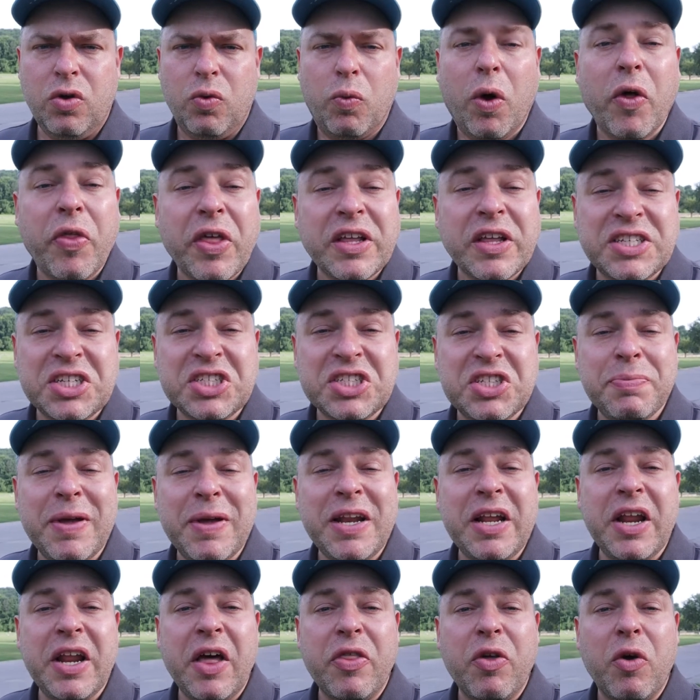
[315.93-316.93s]
Well, this has
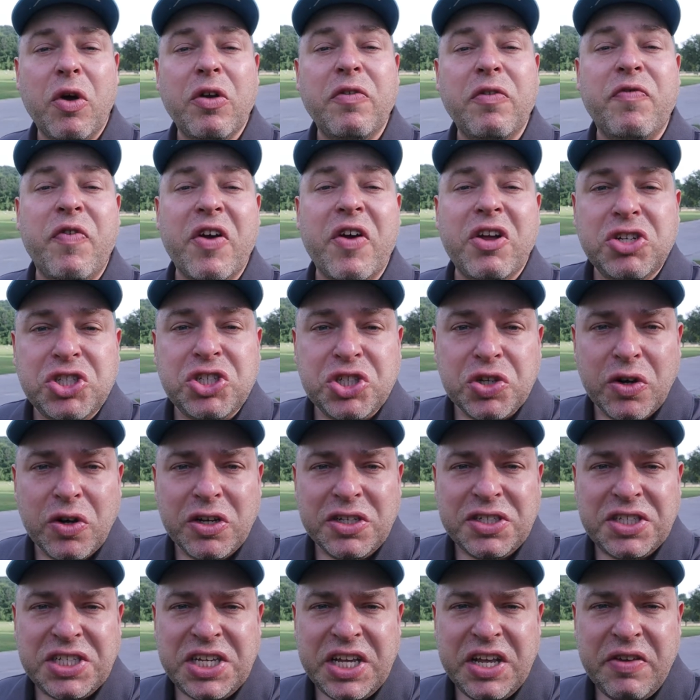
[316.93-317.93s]
been another adventure
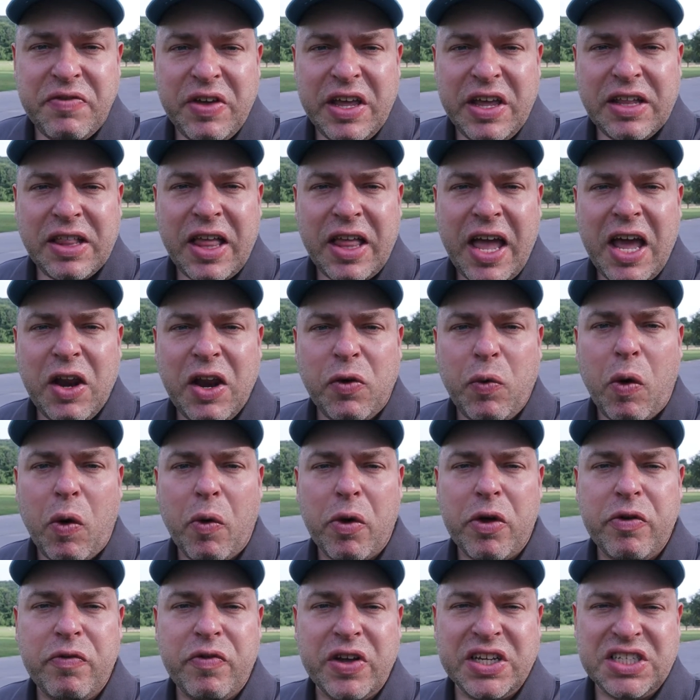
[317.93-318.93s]
in TV land where
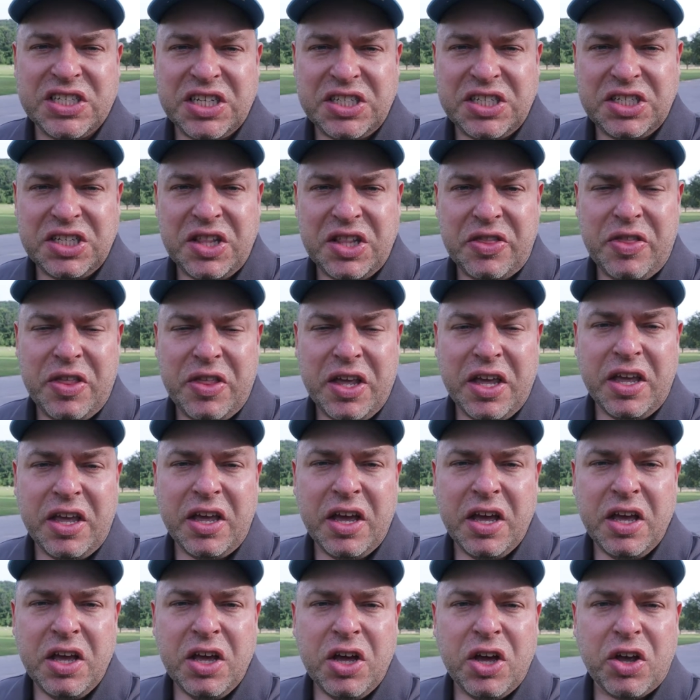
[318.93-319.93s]
we visited the
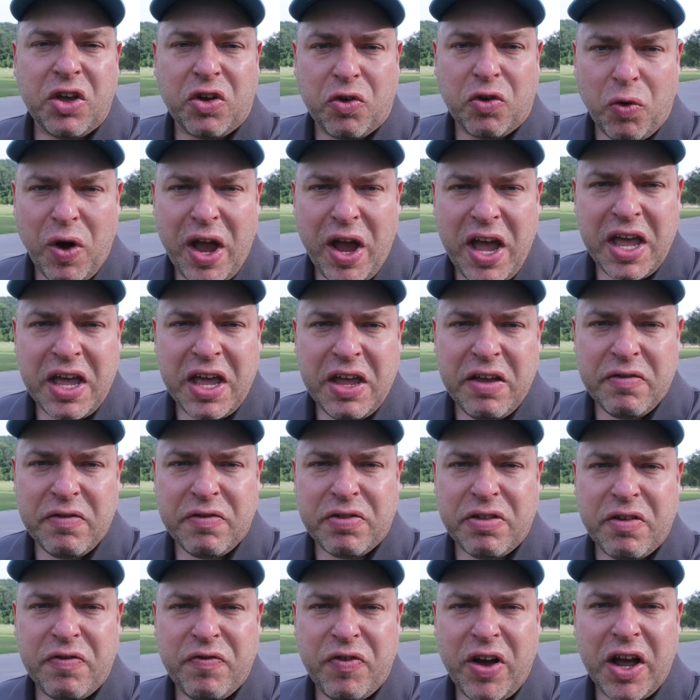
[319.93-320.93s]

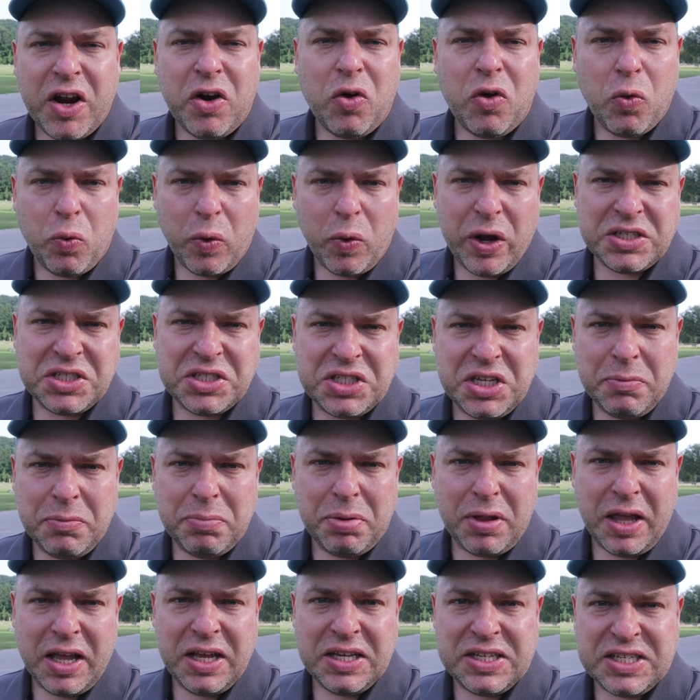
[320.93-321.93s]
grave, the final resting
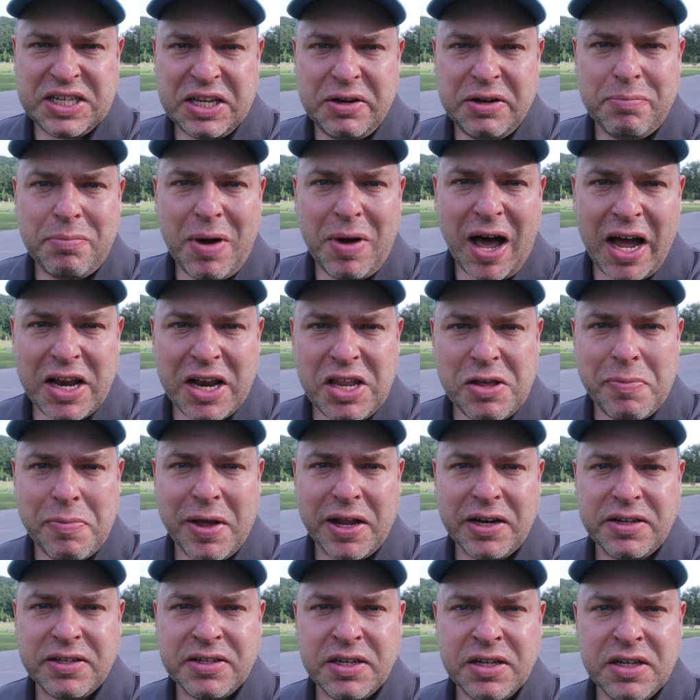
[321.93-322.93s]
place and
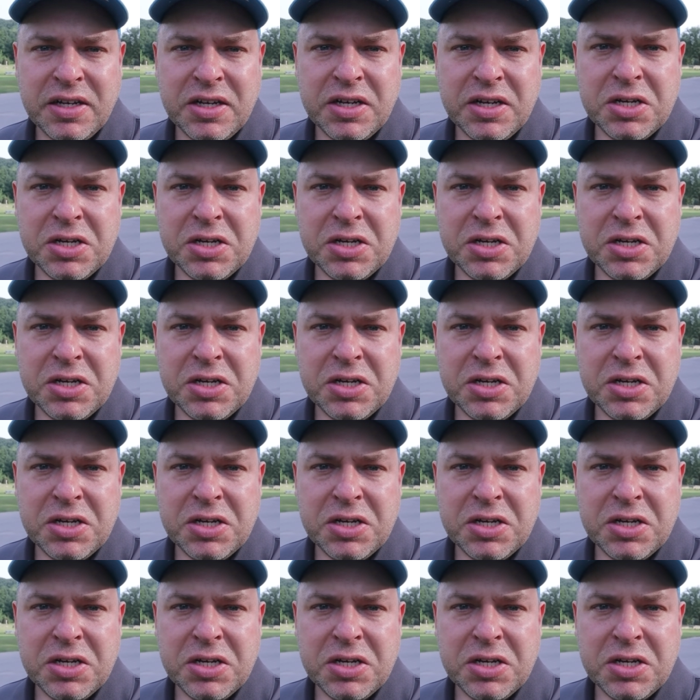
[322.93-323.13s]
monument